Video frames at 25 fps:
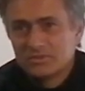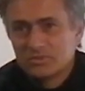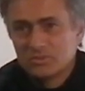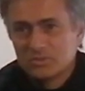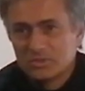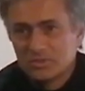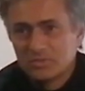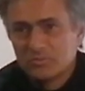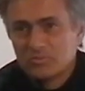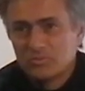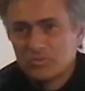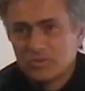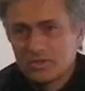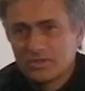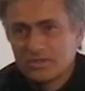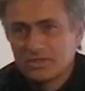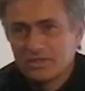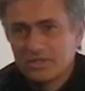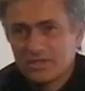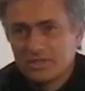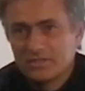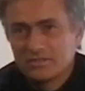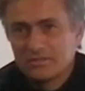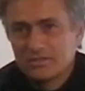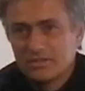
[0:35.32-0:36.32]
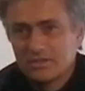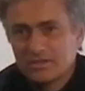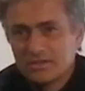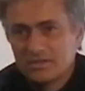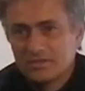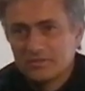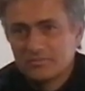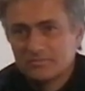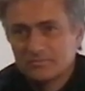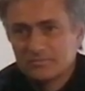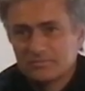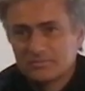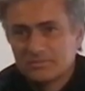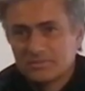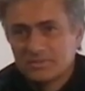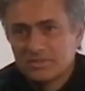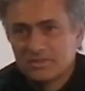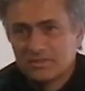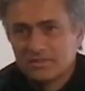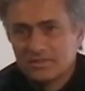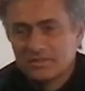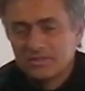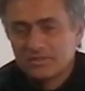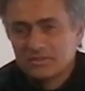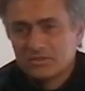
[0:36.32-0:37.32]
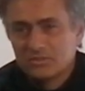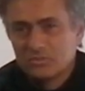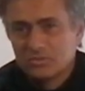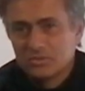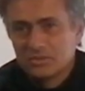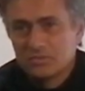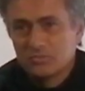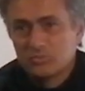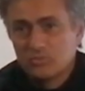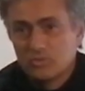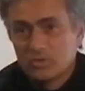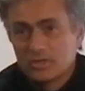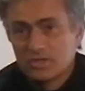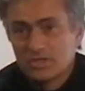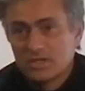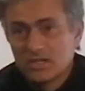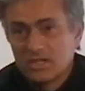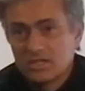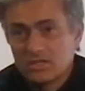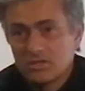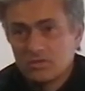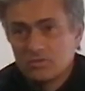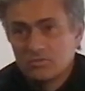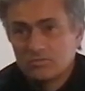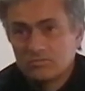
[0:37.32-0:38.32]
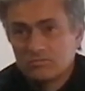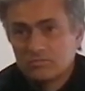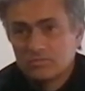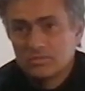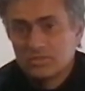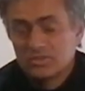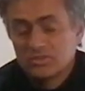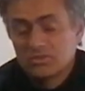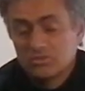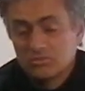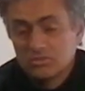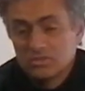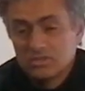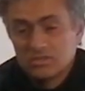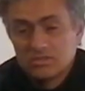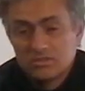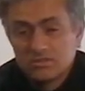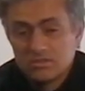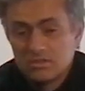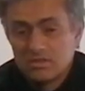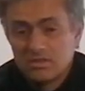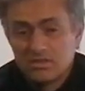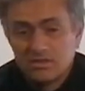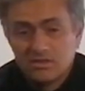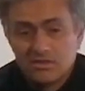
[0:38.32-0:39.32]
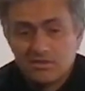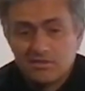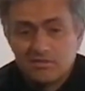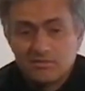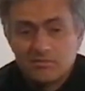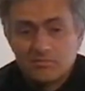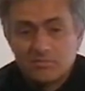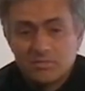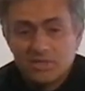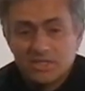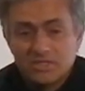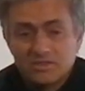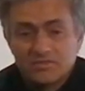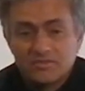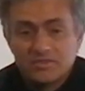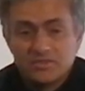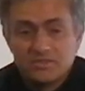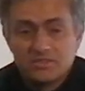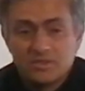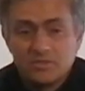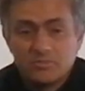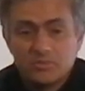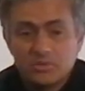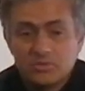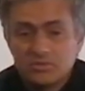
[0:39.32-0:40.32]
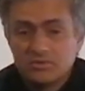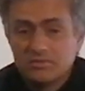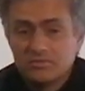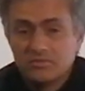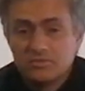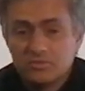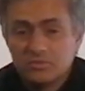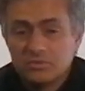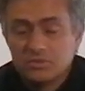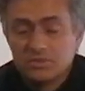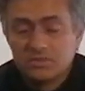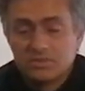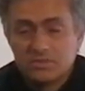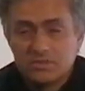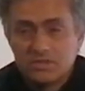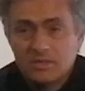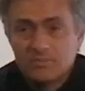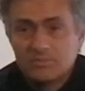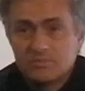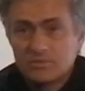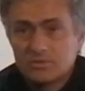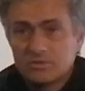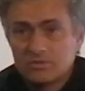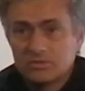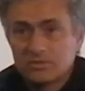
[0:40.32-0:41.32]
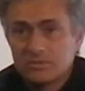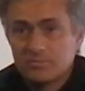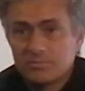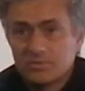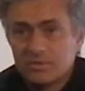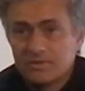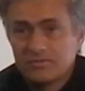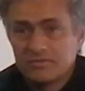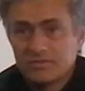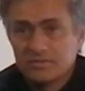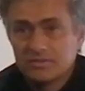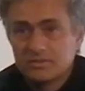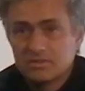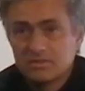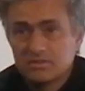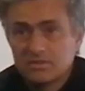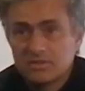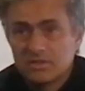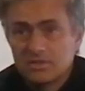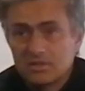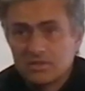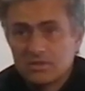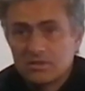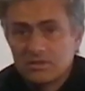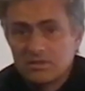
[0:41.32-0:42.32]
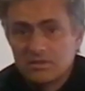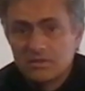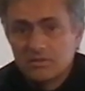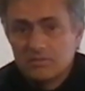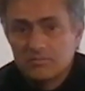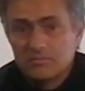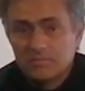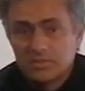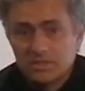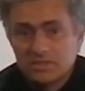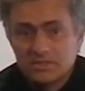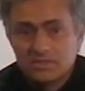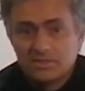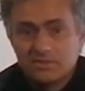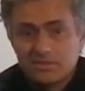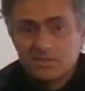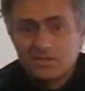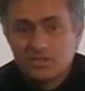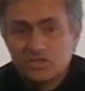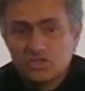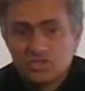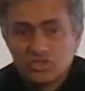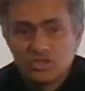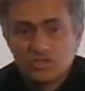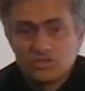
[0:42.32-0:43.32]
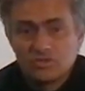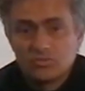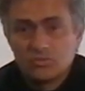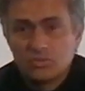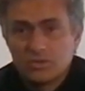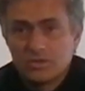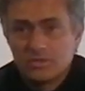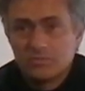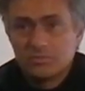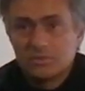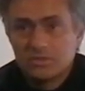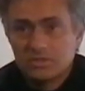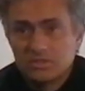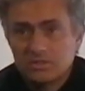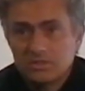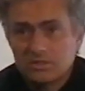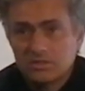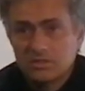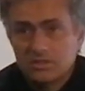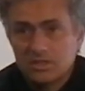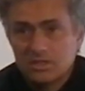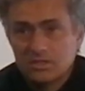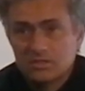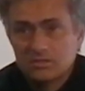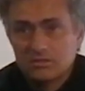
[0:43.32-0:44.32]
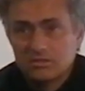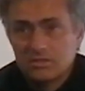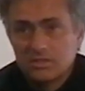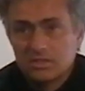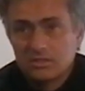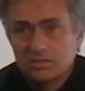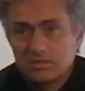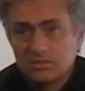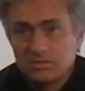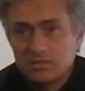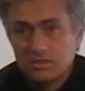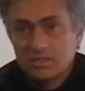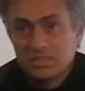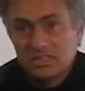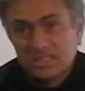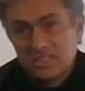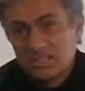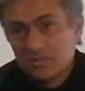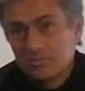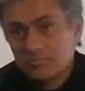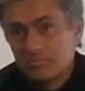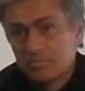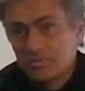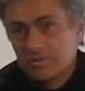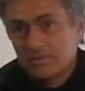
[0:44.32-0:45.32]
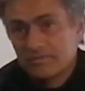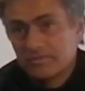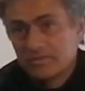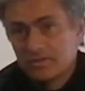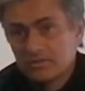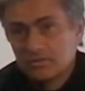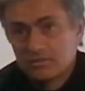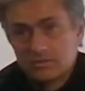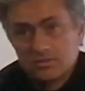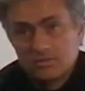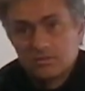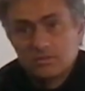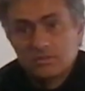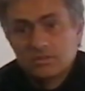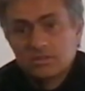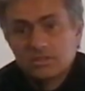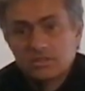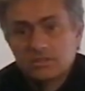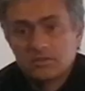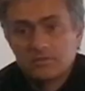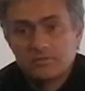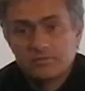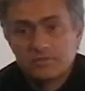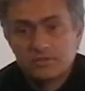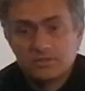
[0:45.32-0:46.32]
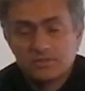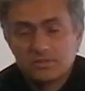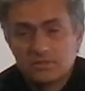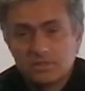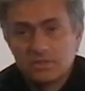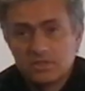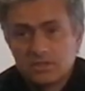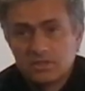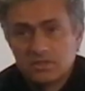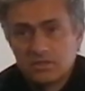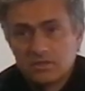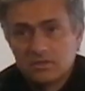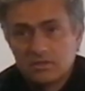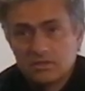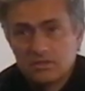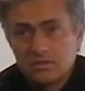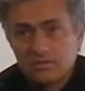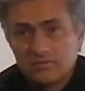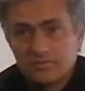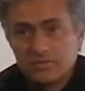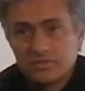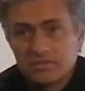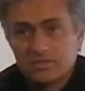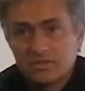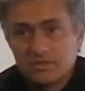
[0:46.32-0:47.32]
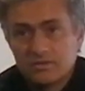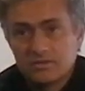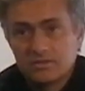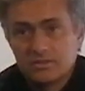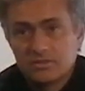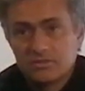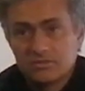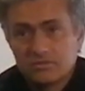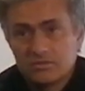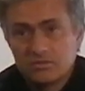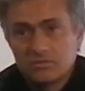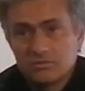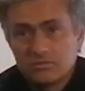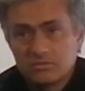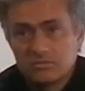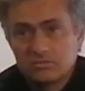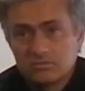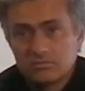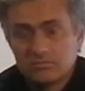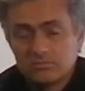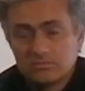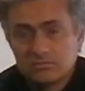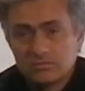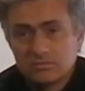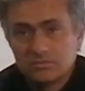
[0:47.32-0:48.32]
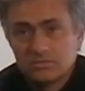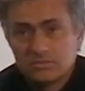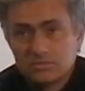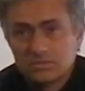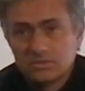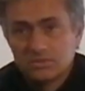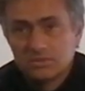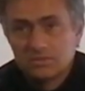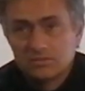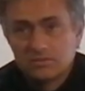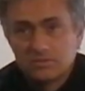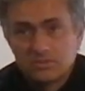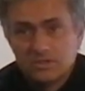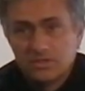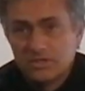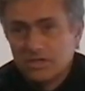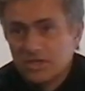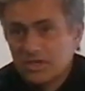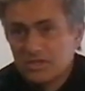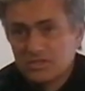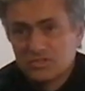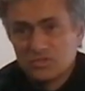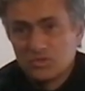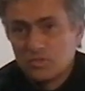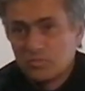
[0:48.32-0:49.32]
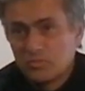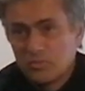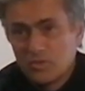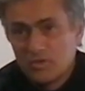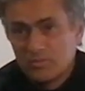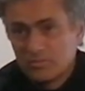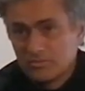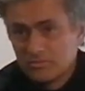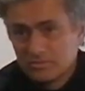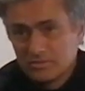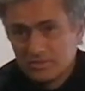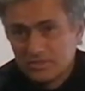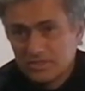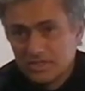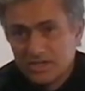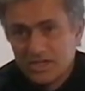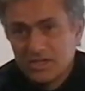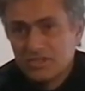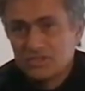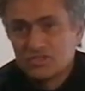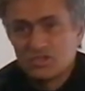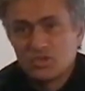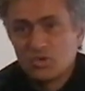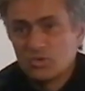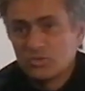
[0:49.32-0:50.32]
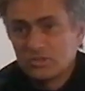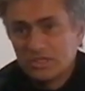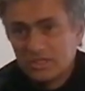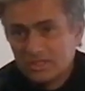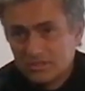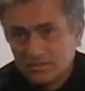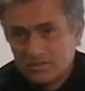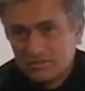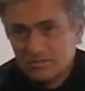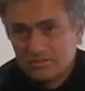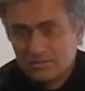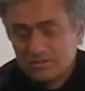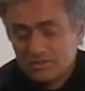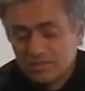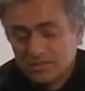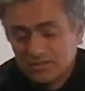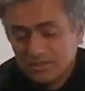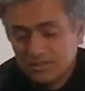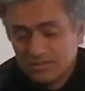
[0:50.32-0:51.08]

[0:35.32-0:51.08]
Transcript: to keep working at home. So he's, by the physical point of view, is absolutely perfect. But he just want to be and keep perfect till the end of his career. So he has no problems. He has no needs. The